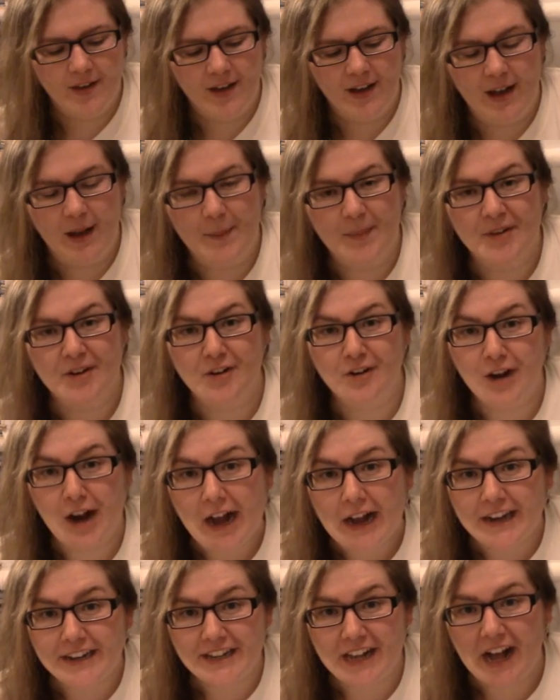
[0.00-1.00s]
the
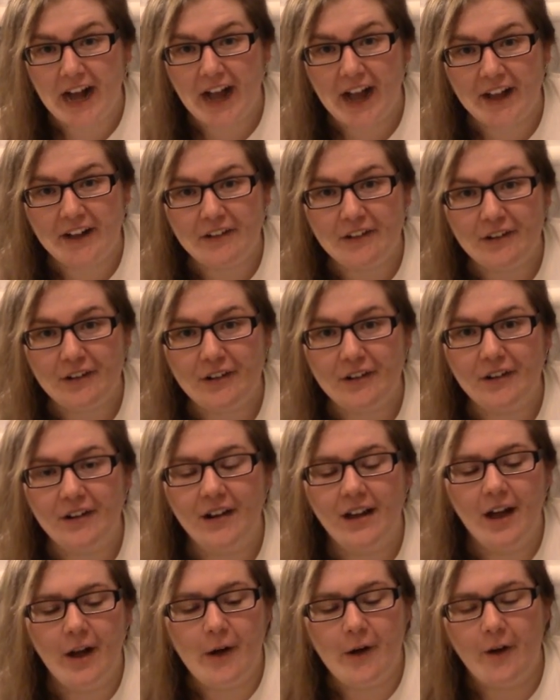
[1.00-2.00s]
Crocodile,
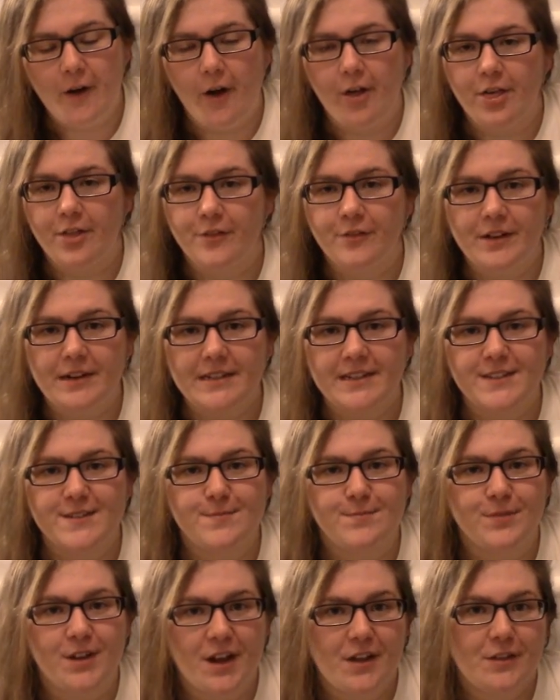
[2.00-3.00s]
all of Wendy's
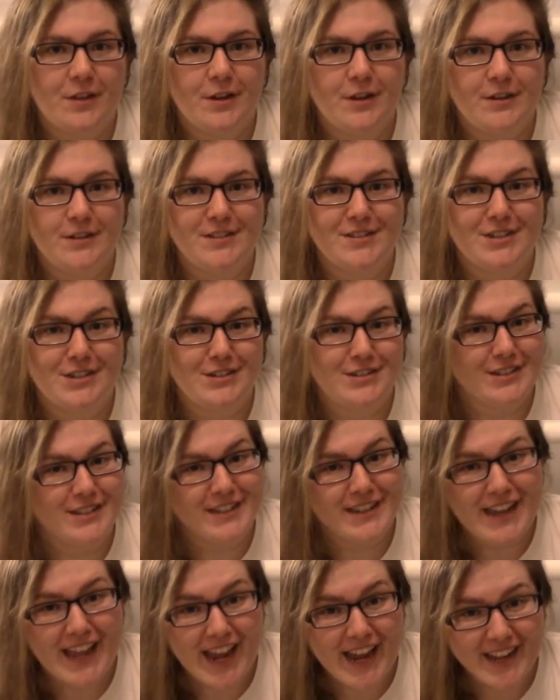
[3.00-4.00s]
brothers, there's
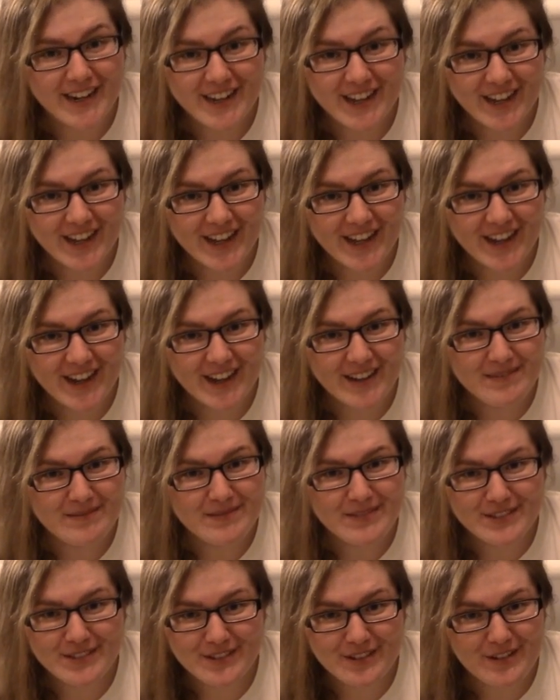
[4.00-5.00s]
Nana,
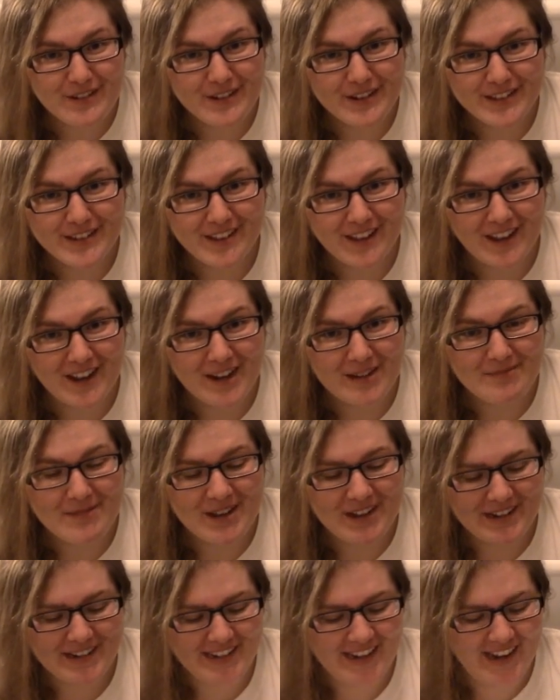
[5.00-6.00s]
I'm so excited
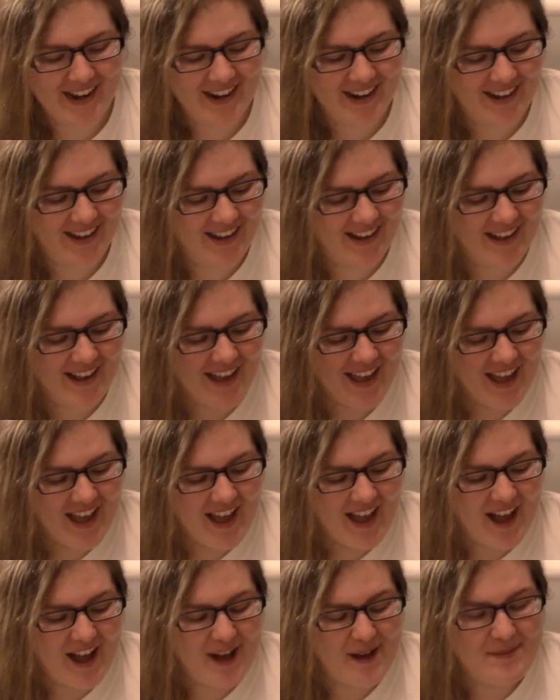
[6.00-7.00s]
about Nana,
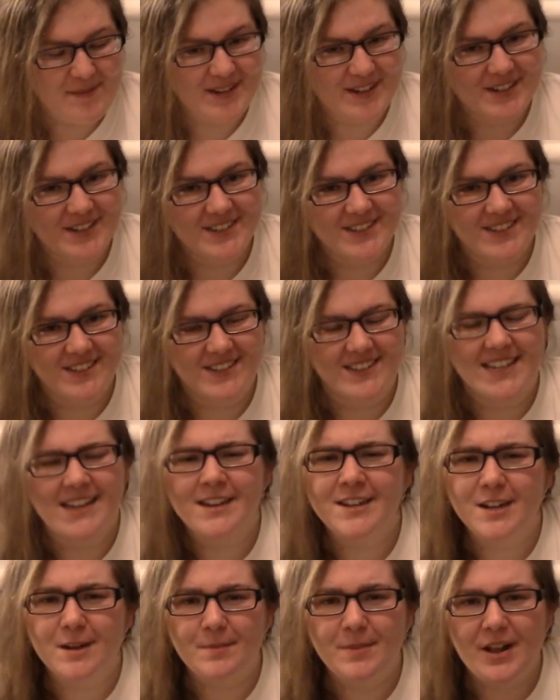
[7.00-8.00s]
and just
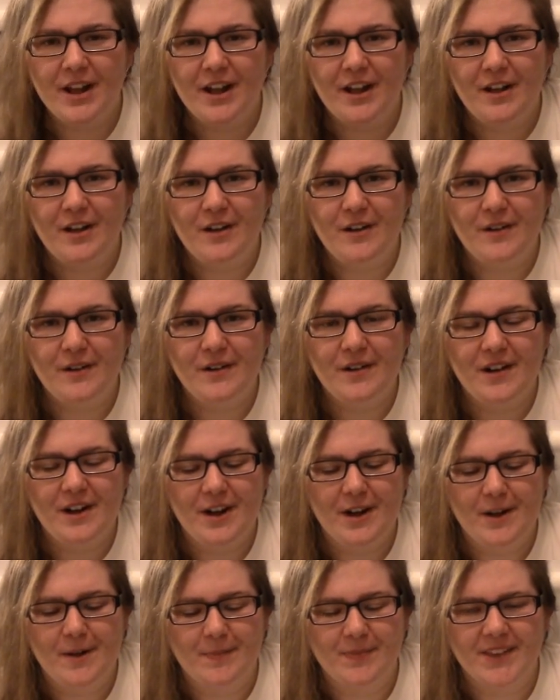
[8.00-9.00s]

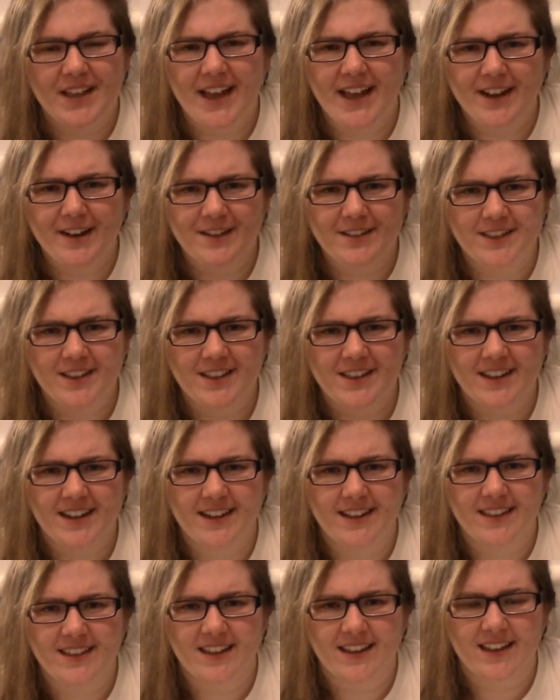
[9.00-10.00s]
Tinkerbell, Tiger Lily,
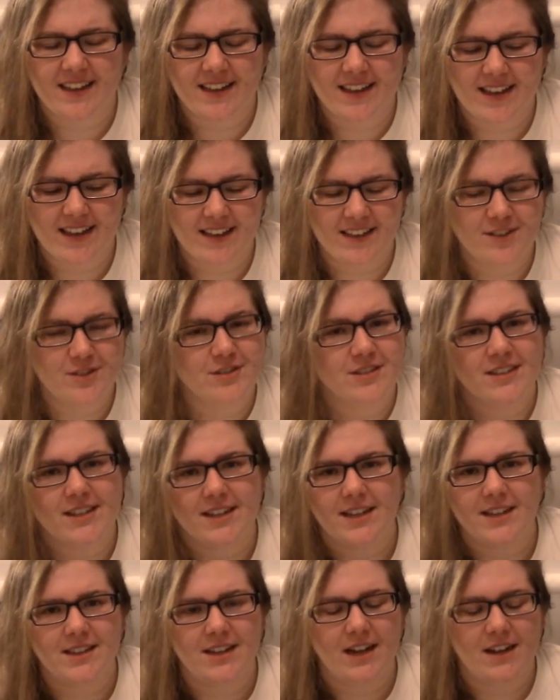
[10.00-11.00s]
I think, just
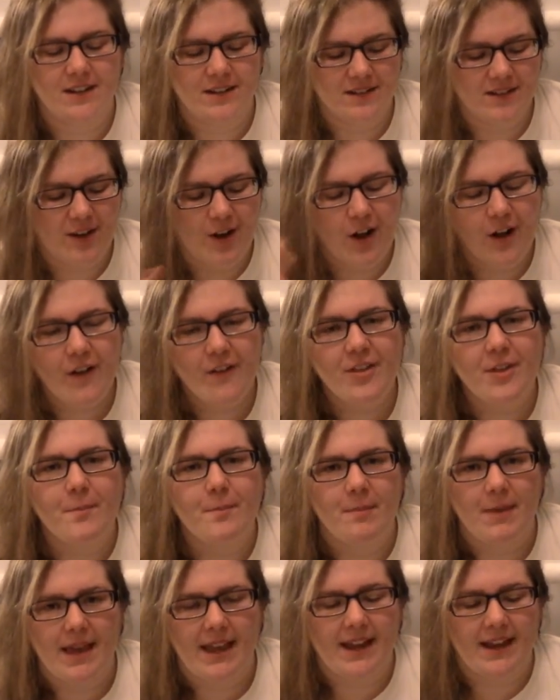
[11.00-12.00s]
like all the
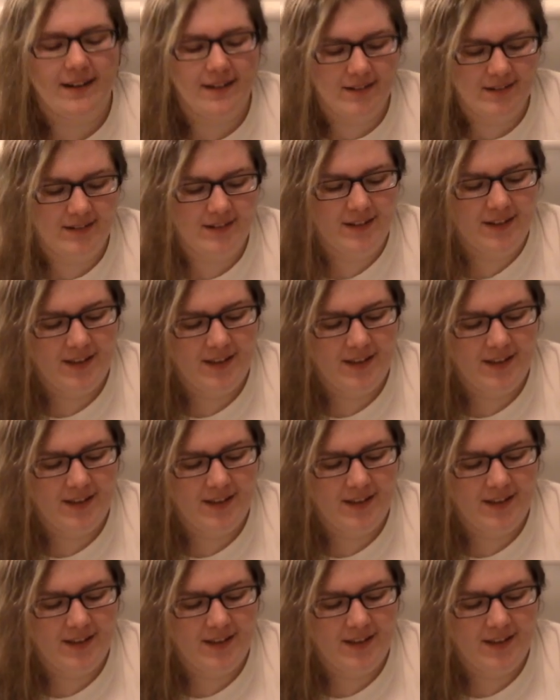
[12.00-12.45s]
main